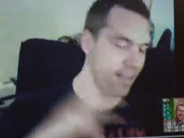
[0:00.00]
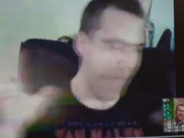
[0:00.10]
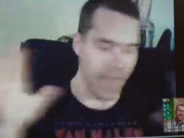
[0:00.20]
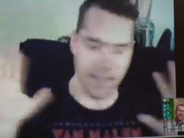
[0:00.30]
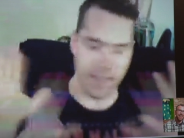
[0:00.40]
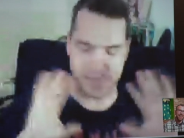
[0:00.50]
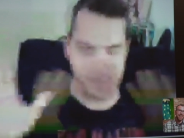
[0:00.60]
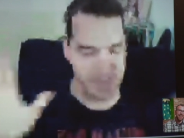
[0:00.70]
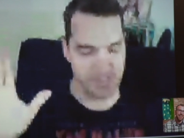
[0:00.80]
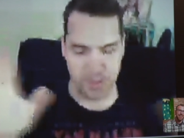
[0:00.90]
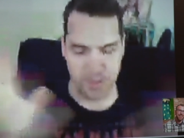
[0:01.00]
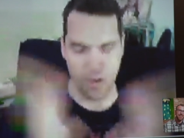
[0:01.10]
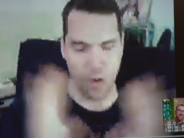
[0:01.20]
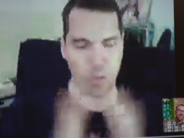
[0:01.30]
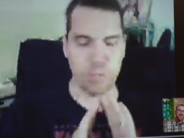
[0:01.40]
I, I'm
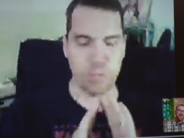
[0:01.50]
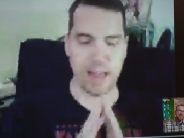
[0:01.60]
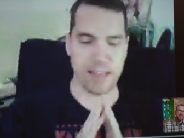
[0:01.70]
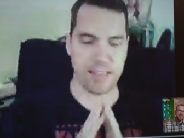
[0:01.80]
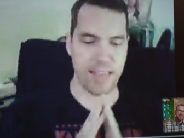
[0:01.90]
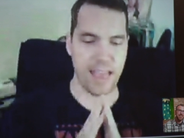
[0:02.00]
so blessed.